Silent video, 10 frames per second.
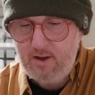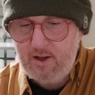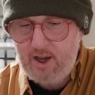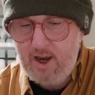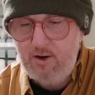
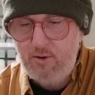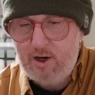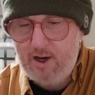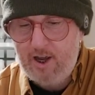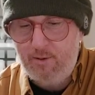Can you
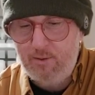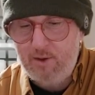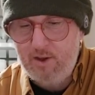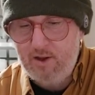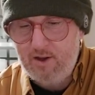claim
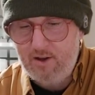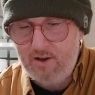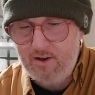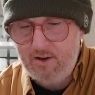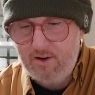that
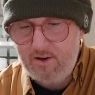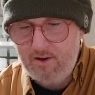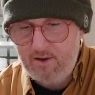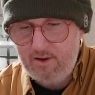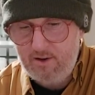
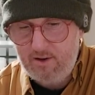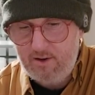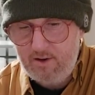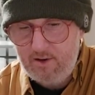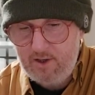
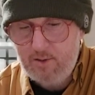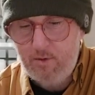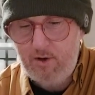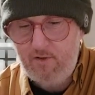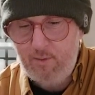
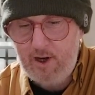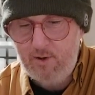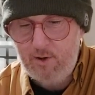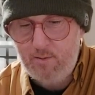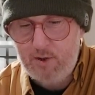something you've made
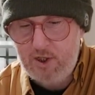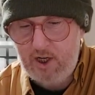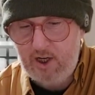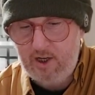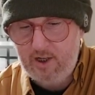with a
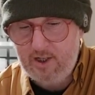machine is